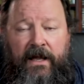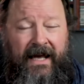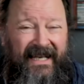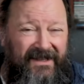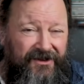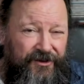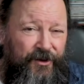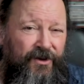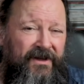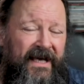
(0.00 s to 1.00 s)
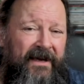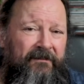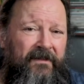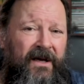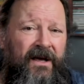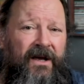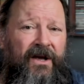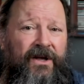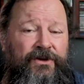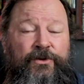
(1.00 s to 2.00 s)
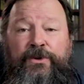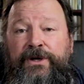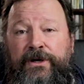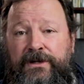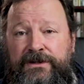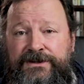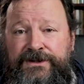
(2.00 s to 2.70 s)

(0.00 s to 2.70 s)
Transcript: And it took them 2 years